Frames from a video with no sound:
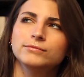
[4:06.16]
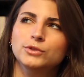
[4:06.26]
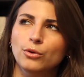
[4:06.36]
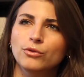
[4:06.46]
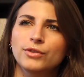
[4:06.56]

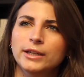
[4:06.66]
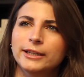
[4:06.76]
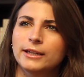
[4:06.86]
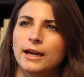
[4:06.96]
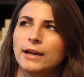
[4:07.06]
don't
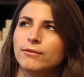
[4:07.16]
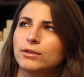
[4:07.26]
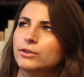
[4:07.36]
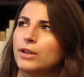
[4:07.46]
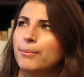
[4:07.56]
think I've
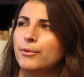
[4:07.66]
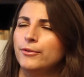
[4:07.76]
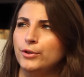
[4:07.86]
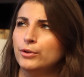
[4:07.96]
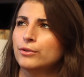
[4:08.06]
looked up
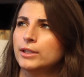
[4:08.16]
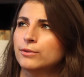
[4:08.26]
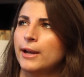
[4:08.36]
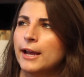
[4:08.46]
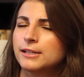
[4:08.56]
reviews for this
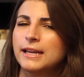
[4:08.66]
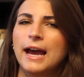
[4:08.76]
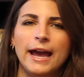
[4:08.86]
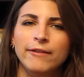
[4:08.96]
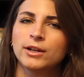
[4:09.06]
one actually.
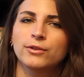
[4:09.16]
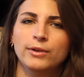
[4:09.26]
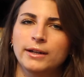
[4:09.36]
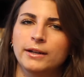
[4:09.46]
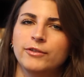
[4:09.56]
I have not
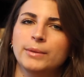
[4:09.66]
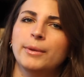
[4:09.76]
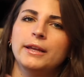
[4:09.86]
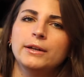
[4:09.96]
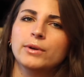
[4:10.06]
read anything
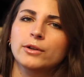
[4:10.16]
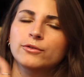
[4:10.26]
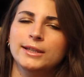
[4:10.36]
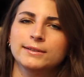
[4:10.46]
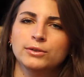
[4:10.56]
by either one of
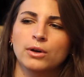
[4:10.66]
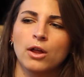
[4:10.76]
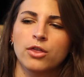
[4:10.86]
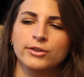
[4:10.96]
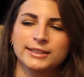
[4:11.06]
these two
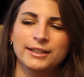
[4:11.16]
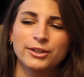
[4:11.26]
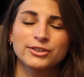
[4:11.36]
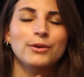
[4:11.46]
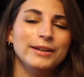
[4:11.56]
authors
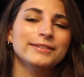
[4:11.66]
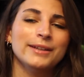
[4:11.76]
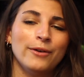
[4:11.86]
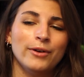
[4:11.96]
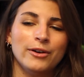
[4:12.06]
either. The
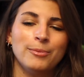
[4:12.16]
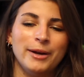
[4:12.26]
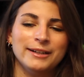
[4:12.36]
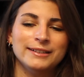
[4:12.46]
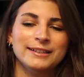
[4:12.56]
reason I regret
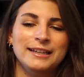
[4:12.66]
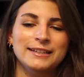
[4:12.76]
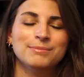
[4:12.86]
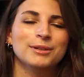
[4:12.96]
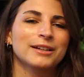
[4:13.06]
buying this
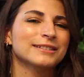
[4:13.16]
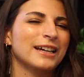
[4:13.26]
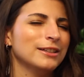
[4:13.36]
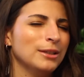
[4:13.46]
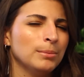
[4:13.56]
is because
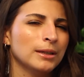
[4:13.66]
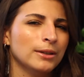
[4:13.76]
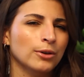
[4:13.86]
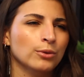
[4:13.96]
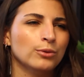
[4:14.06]
I typically
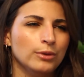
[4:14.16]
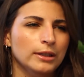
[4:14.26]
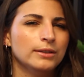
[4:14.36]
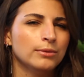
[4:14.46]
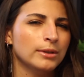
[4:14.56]
don't
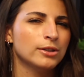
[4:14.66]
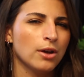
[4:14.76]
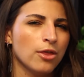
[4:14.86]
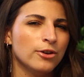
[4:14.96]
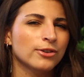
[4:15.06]
read Swedish
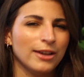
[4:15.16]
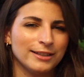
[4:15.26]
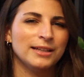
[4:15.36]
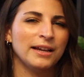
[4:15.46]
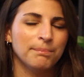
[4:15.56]
authors
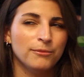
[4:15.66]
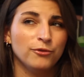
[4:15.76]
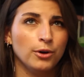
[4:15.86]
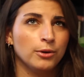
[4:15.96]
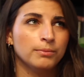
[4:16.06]
except
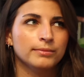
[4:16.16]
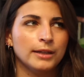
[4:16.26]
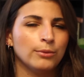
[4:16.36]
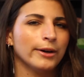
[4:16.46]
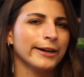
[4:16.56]
for
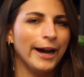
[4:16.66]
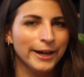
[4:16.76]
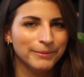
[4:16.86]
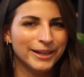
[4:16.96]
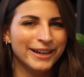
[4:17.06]
that one guy.